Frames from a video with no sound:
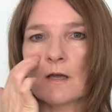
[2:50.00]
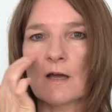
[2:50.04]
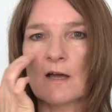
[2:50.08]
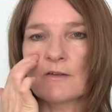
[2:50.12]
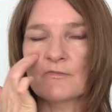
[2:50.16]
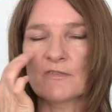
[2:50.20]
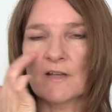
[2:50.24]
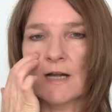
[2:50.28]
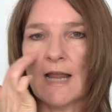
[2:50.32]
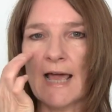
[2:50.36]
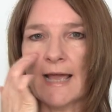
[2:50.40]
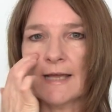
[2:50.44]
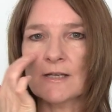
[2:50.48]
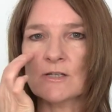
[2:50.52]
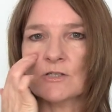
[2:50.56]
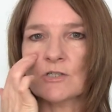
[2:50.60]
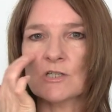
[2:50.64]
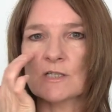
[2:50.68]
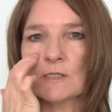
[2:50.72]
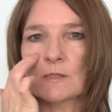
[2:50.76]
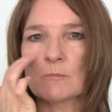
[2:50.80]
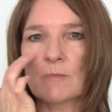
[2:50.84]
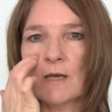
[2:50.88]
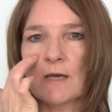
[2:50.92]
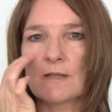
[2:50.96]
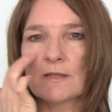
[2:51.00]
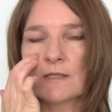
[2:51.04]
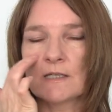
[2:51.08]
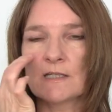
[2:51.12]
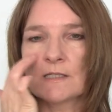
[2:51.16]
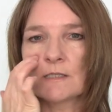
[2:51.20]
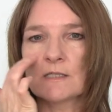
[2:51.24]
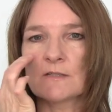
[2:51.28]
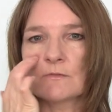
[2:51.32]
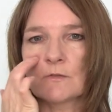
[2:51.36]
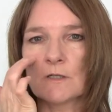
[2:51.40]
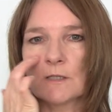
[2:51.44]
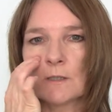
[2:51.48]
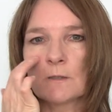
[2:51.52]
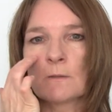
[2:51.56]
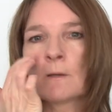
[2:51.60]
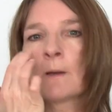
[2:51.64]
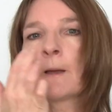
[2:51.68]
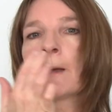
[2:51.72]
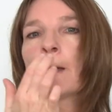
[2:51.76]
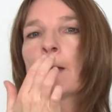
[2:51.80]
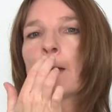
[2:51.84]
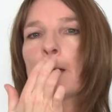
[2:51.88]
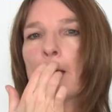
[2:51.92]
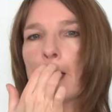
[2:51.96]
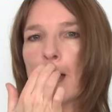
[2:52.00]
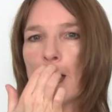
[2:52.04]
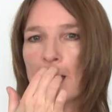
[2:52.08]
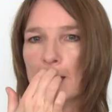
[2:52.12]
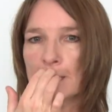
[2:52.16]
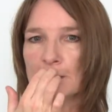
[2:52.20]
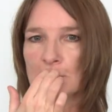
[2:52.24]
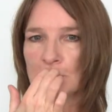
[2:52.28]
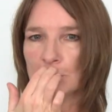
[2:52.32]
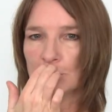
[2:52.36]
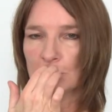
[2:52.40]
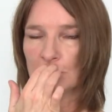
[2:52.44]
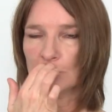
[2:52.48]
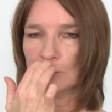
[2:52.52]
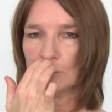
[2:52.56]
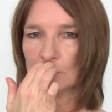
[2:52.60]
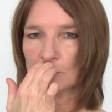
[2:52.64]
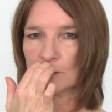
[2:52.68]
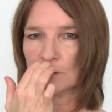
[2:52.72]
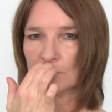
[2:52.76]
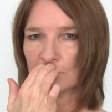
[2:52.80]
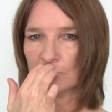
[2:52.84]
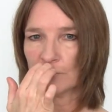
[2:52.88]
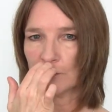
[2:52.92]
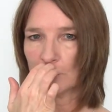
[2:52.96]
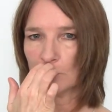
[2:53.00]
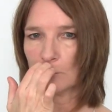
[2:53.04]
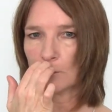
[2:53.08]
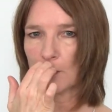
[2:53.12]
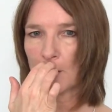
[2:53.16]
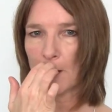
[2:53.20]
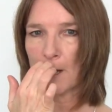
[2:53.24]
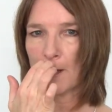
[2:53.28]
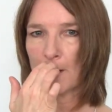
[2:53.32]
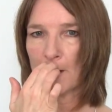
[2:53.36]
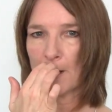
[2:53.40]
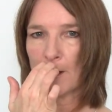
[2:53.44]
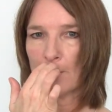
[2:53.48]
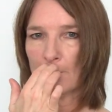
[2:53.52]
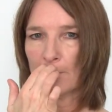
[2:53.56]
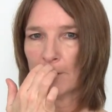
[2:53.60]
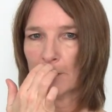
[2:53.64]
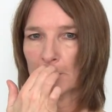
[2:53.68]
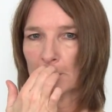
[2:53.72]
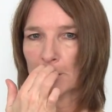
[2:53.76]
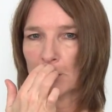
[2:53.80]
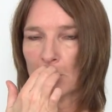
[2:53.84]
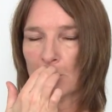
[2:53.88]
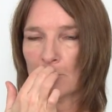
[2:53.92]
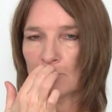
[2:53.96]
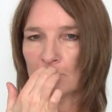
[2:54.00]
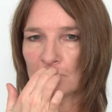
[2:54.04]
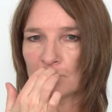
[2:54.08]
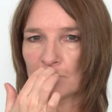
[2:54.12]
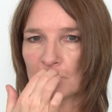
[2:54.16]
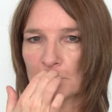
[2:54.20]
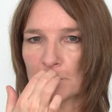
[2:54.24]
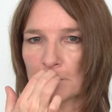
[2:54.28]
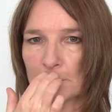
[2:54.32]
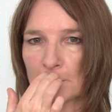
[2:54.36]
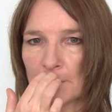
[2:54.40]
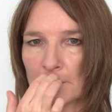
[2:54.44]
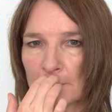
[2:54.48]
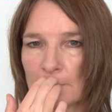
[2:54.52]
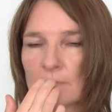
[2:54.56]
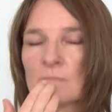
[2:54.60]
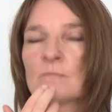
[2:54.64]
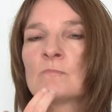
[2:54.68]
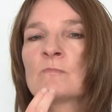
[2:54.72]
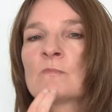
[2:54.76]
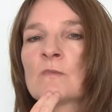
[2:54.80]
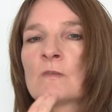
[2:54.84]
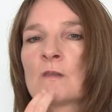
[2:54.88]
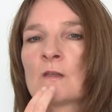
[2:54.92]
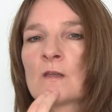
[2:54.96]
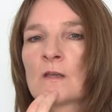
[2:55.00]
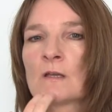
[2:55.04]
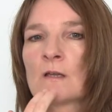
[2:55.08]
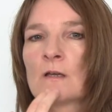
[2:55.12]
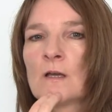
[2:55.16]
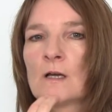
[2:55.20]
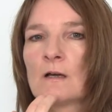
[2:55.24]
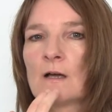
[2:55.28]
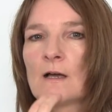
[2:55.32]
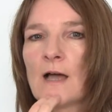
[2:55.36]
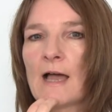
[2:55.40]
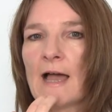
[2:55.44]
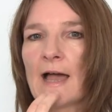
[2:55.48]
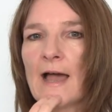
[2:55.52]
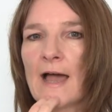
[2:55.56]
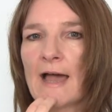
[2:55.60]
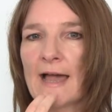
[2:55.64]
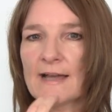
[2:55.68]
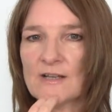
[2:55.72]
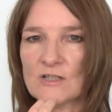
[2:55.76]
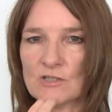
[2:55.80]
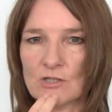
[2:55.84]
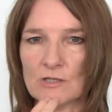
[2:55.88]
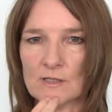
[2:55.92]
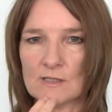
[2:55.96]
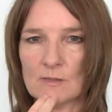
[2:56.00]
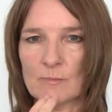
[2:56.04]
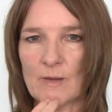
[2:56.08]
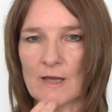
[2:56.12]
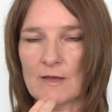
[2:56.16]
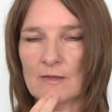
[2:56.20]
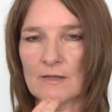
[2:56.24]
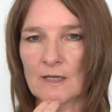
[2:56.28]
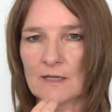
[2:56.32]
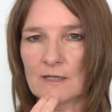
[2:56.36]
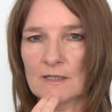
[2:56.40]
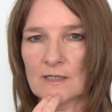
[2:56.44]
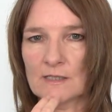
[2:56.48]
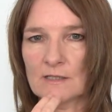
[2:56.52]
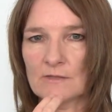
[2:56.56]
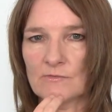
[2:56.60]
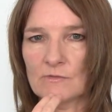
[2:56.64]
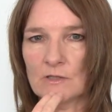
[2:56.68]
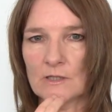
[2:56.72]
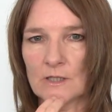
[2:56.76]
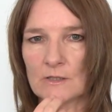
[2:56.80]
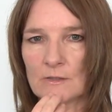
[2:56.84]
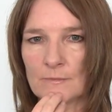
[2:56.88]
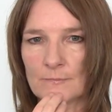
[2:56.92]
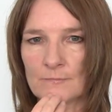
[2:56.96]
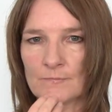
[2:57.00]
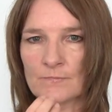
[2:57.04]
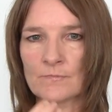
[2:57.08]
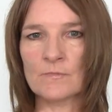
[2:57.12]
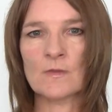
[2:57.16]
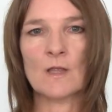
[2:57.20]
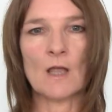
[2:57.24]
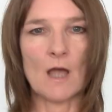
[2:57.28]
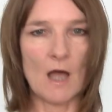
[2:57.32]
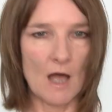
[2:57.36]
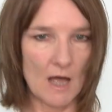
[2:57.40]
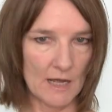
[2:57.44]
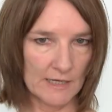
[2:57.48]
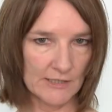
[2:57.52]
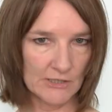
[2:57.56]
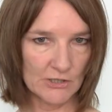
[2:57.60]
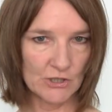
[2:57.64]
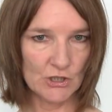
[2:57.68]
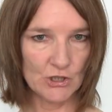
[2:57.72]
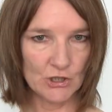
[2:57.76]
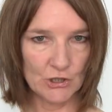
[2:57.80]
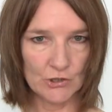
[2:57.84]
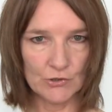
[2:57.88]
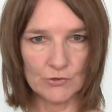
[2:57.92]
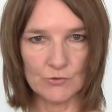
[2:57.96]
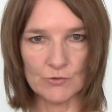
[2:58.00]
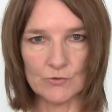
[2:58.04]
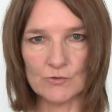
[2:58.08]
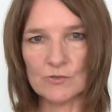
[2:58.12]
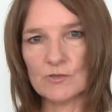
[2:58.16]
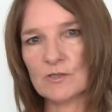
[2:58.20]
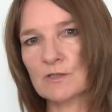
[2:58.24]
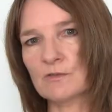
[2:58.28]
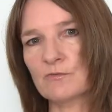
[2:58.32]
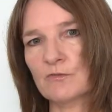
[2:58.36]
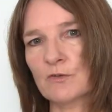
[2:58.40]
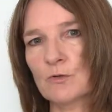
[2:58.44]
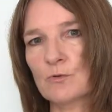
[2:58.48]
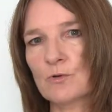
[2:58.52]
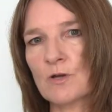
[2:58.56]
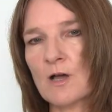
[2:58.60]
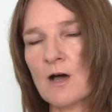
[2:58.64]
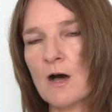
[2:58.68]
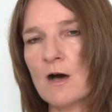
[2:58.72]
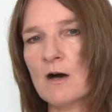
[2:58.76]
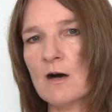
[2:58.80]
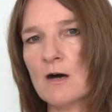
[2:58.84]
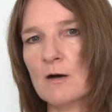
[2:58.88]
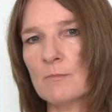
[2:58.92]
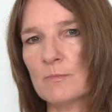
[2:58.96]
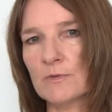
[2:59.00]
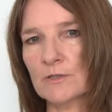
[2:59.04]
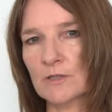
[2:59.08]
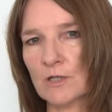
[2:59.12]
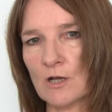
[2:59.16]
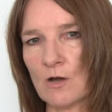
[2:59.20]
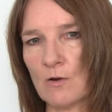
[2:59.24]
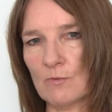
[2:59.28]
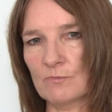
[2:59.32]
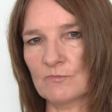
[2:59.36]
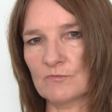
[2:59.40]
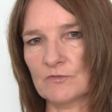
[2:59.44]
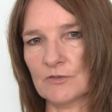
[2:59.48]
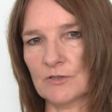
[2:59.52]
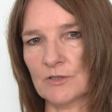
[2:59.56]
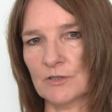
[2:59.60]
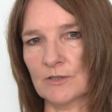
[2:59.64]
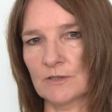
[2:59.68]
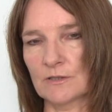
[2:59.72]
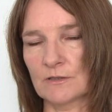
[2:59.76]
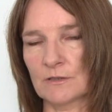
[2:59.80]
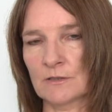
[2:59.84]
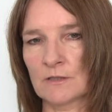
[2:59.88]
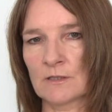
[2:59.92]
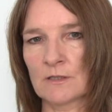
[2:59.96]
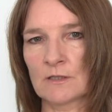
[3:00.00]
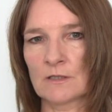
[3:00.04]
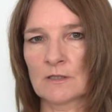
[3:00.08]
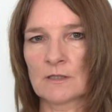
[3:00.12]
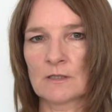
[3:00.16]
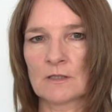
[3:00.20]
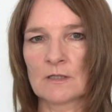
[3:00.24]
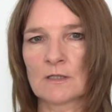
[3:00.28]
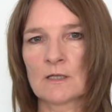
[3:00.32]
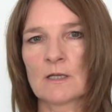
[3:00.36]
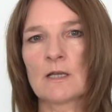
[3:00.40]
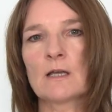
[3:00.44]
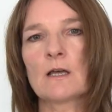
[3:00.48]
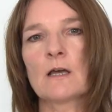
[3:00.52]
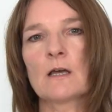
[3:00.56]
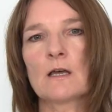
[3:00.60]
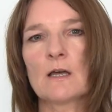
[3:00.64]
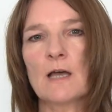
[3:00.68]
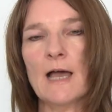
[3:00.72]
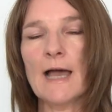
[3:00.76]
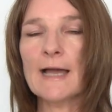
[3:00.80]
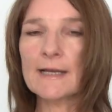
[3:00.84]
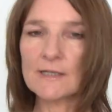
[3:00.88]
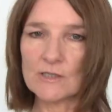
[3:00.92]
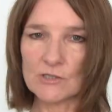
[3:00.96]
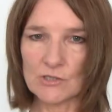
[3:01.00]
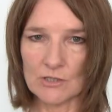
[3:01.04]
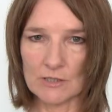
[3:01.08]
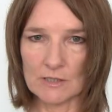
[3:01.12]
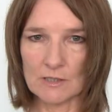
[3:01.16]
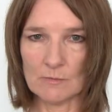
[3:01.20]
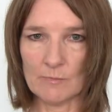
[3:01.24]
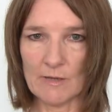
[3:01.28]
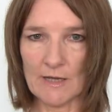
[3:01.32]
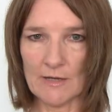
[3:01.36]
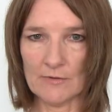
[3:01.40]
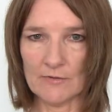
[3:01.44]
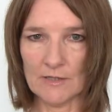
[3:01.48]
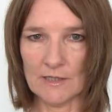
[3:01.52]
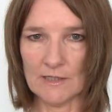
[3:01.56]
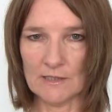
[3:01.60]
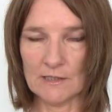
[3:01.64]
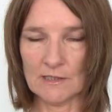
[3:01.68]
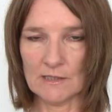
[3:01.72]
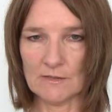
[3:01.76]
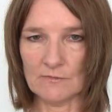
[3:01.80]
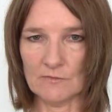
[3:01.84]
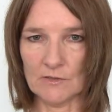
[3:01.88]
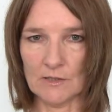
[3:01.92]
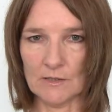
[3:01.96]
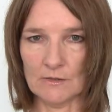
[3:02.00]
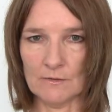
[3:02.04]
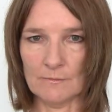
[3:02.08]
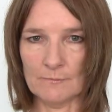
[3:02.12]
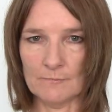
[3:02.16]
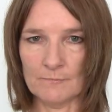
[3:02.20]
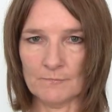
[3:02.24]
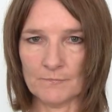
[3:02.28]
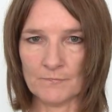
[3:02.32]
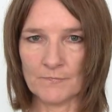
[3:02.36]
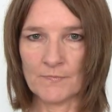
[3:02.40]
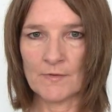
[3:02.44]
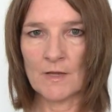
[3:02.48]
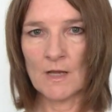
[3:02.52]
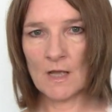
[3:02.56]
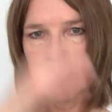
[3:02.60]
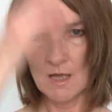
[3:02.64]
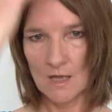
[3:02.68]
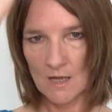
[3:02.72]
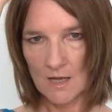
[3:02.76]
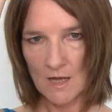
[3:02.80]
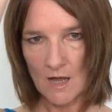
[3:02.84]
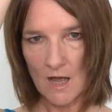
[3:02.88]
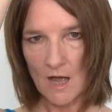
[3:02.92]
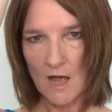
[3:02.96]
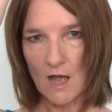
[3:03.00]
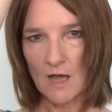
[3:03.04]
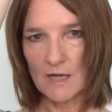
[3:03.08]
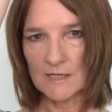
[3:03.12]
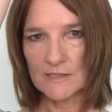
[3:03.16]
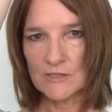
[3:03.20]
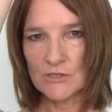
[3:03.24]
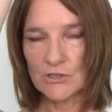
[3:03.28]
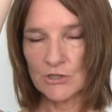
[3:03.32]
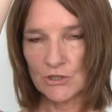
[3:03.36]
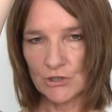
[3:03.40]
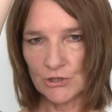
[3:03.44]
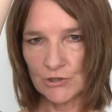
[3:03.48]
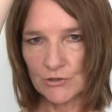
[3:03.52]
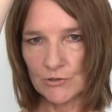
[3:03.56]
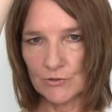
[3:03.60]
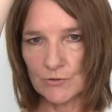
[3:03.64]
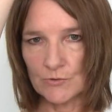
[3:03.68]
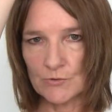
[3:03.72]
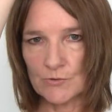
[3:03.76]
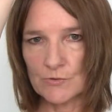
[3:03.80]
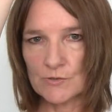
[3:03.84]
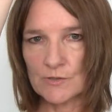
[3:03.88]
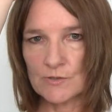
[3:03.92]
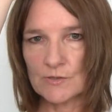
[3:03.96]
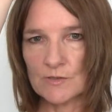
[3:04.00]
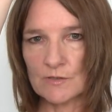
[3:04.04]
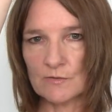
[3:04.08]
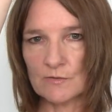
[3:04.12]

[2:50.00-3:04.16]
I feel anxious about the interview. I choose to feel calm and confident, anxious about the interview. I choose to feel calm and confident, anxious about the interview. I choose